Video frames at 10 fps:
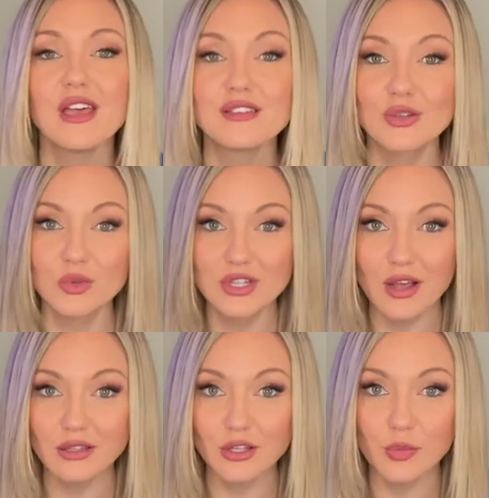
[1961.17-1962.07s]
So we'll
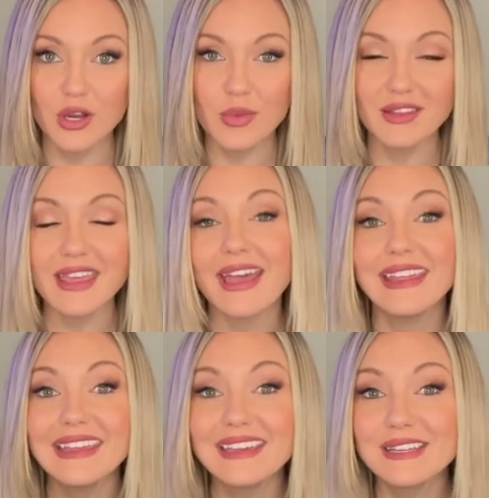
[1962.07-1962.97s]
talk a little bit about that.
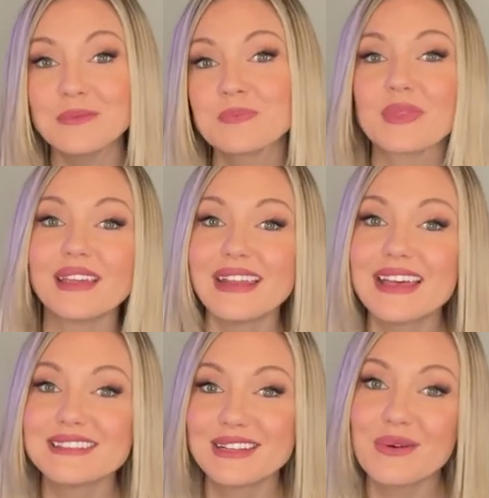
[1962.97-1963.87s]
And it
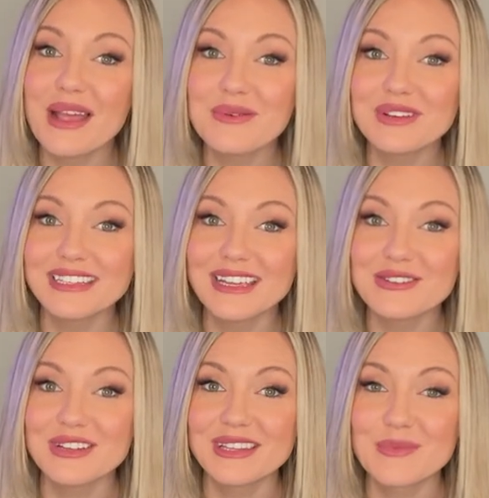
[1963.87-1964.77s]
has an Ohio
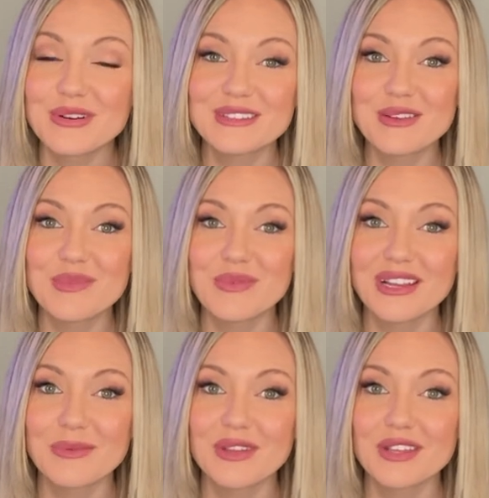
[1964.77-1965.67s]
connection. The person he'll be
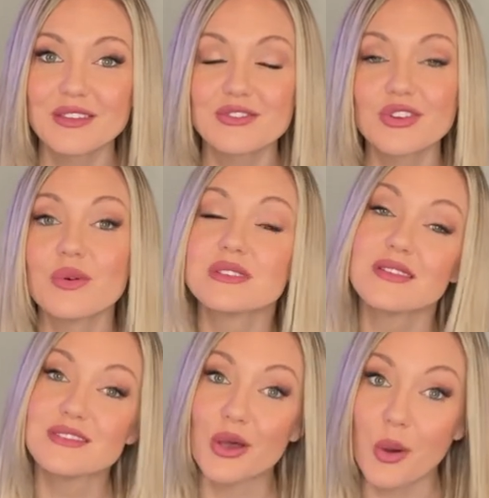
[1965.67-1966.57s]
working with on the show is
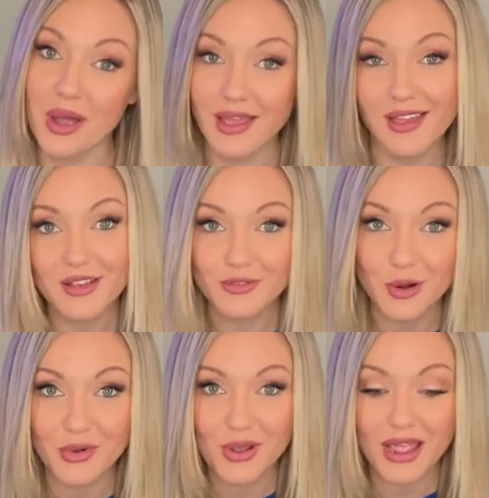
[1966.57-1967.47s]
also
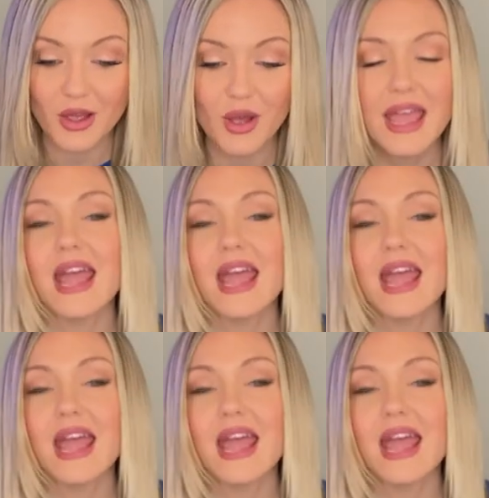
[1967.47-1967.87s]
from Ohio.